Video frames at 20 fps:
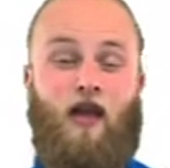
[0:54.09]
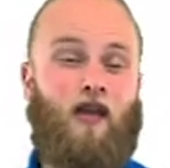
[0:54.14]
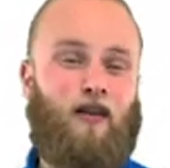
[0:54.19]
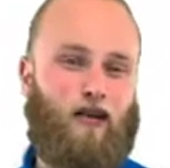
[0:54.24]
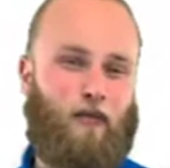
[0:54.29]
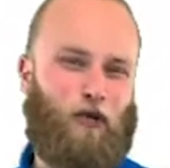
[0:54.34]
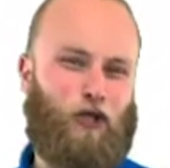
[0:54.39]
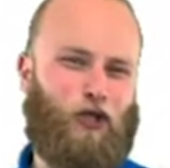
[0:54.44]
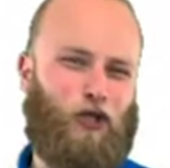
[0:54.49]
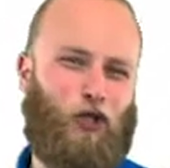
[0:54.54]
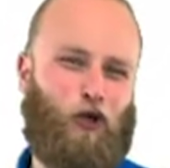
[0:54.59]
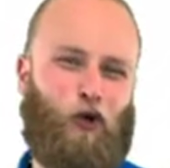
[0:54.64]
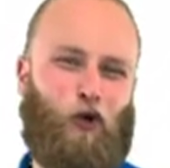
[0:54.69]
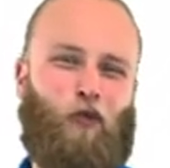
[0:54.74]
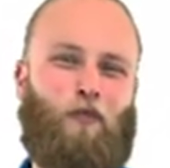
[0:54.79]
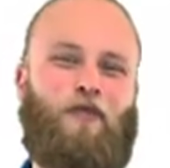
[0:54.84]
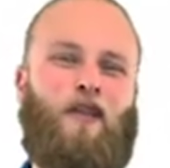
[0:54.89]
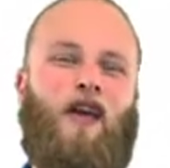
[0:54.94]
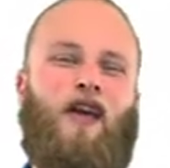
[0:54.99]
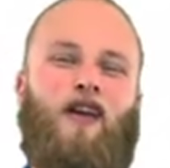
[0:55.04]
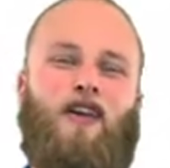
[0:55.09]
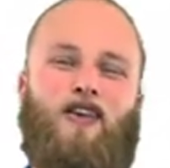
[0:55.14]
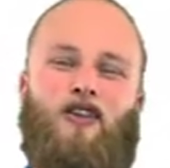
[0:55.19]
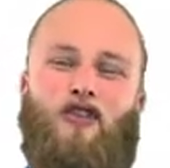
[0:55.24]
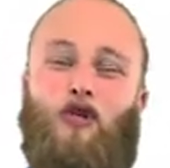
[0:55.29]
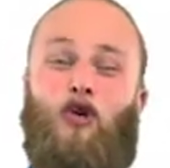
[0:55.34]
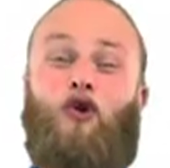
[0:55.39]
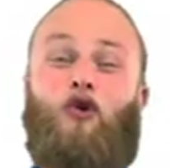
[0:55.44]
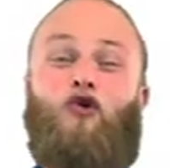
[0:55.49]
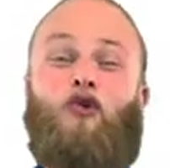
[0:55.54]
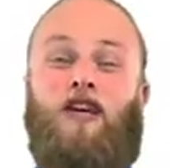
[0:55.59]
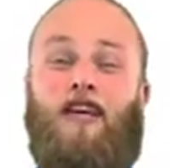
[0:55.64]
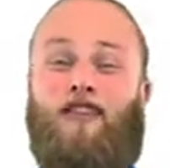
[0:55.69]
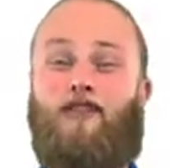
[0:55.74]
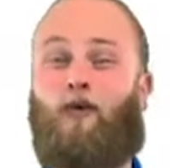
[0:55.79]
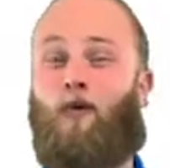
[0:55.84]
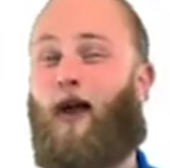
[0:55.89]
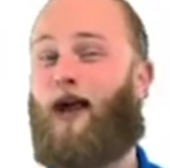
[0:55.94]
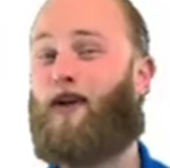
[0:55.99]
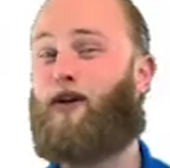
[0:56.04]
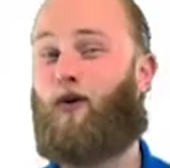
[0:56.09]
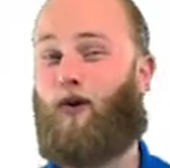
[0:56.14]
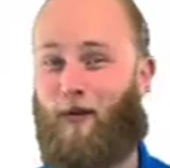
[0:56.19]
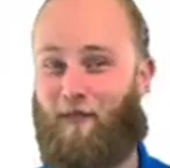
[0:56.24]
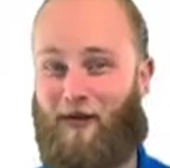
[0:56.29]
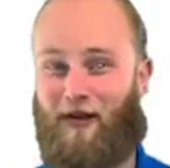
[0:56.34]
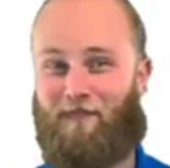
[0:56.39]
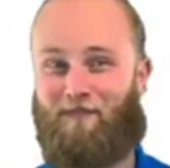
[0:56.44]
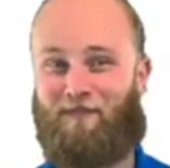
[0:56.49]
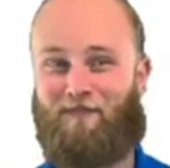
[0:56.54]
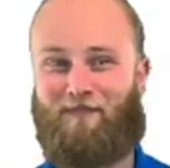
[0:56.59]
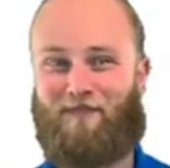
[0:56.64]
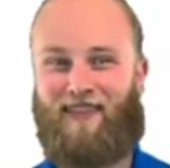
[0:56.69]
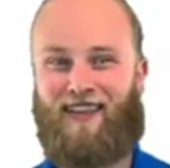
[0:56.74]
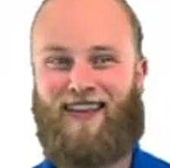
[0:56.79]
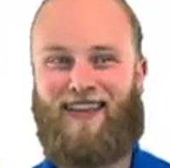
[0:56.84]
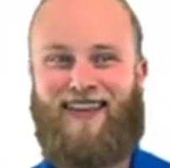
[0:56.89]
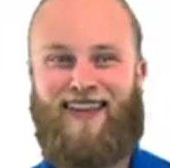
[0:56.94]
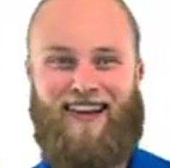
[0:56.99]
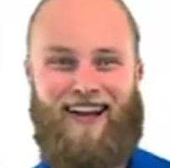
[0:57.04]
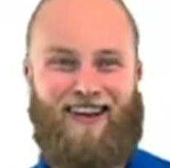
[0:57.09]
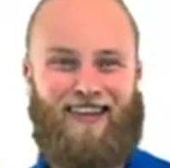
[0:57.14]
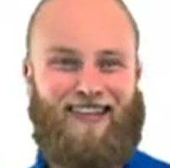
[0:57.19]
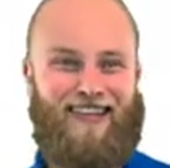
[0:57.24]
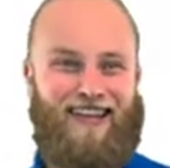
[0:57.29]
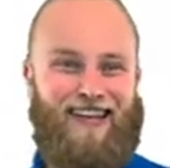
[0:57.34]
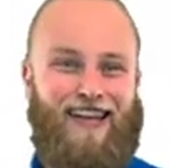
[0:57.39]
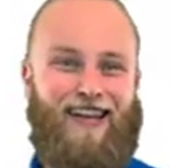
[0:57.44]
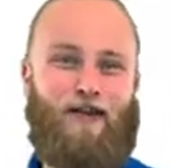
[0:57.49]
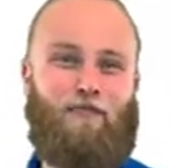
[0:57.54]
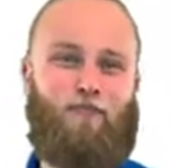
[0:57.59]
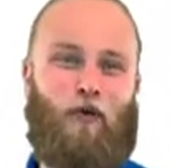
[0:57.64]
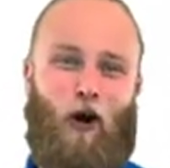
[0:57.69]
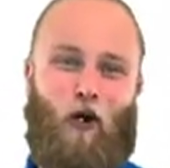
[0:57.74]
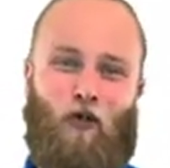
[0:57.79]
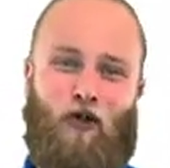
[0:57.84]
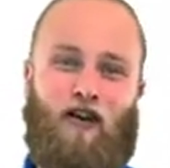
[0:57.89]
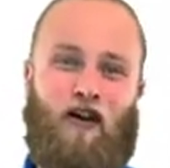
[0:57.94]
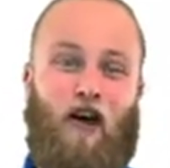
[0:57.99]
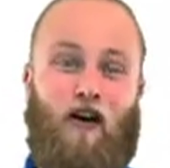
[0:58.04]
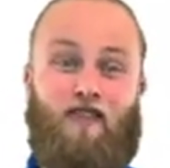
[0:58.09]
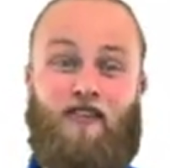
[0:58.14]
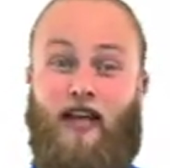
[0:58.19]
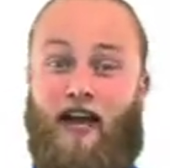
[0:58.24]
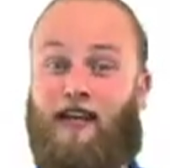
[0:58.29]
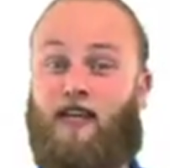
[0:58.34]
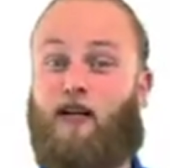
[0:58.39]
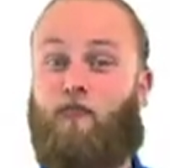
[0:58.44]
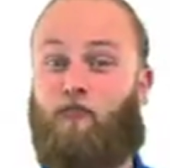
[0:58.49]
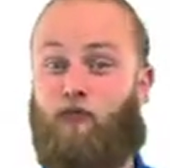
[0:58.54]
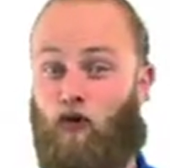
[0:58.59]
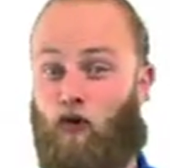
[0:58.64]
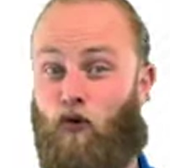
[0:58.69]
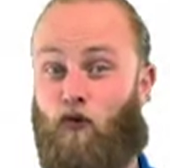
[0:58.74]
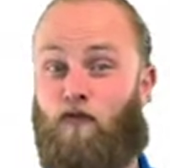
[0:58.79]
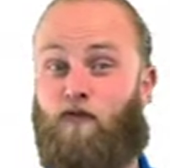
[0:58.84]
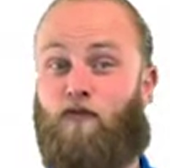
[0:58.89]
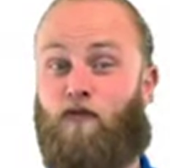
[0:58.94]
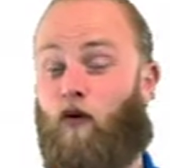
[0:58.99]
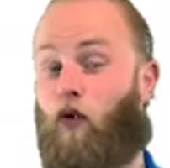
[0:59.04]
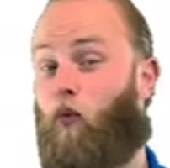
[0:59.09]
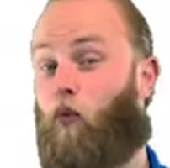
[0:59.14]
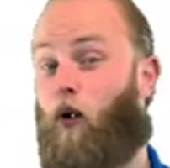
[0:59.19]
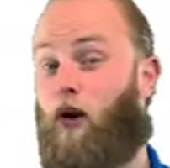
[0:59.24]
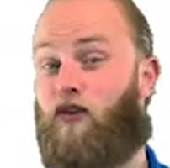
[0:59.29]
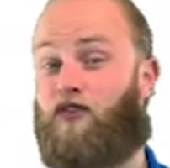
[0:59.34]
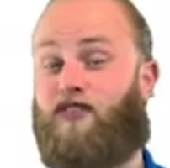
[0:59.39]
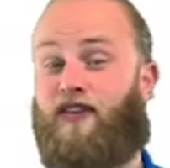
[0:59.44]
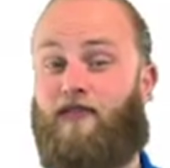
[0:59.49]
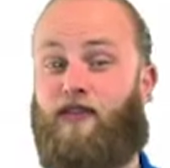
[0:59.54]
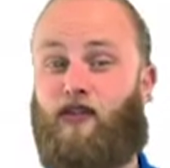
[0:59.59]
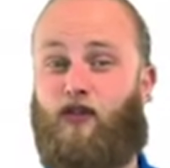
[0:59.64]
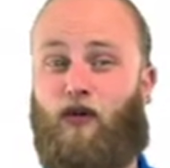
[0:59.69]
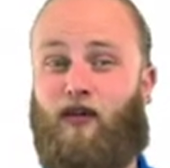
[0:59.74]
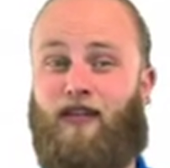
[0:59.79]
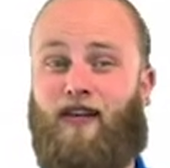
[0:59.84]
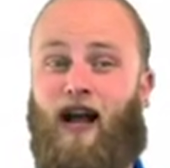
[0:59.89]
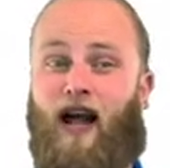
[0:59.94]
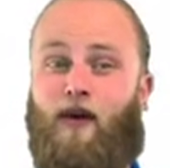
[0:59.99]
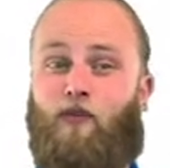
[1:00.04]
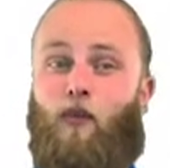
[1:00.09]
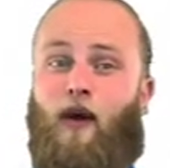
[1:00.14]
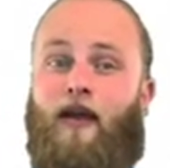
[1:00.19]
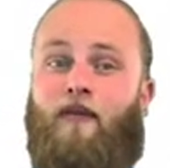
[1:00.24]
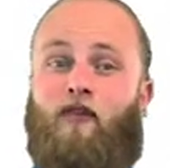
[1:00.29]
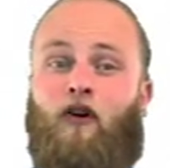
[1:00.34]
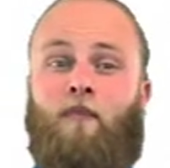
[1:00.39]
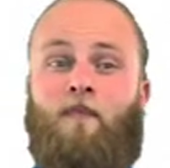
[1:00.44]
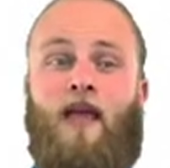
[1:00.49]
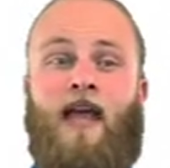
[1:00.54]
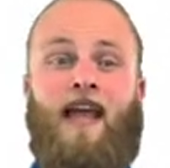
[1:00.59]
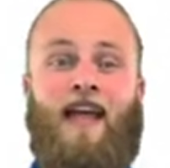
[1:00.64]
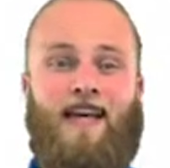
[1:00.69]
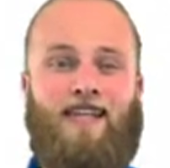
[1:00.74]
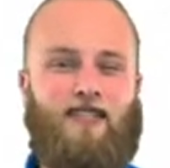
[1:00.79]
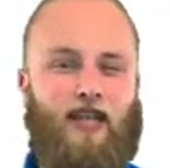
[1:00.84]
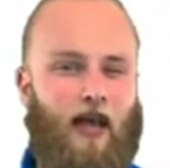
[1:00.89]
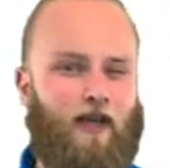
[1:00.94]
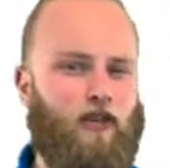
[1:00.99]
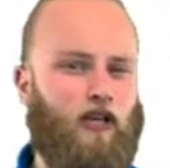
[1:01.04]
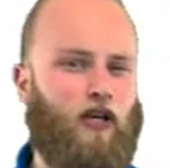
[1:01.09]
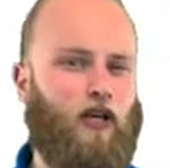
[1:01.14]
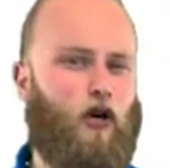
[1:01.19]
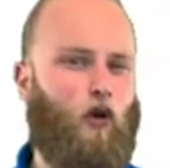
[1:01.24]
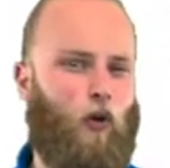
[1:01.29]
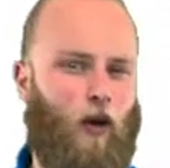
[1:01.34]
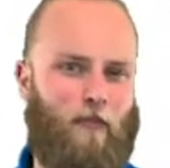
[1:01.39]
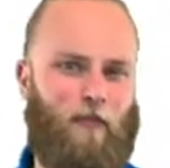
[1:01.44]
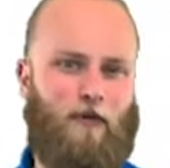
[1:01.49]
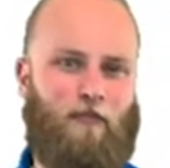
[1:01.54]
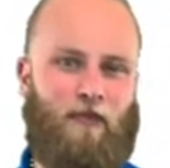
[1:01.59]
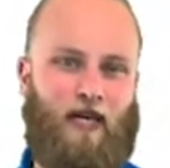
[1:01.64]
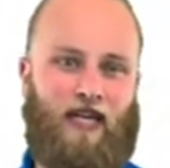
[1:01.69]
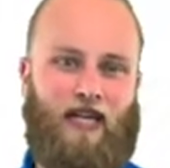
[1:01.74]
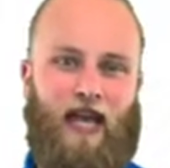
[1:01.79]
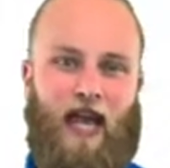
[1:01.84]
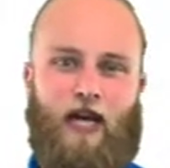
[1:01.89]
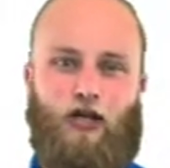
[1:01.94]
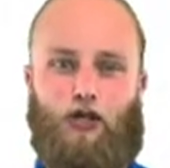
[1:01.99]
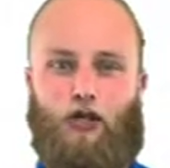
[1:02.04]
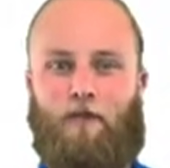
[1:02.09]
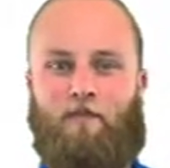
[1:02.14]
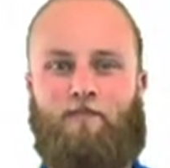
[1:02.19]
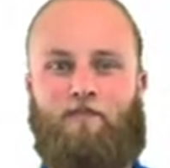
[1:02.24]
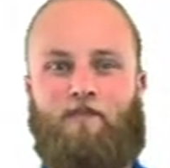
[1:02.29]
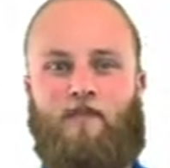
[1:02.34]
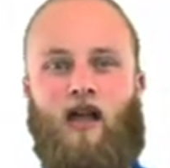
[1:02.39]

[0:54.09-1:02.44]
Number 2, you need the right equipment. A key component of getting approved for a 10739 waiver is having an equipment mitigation.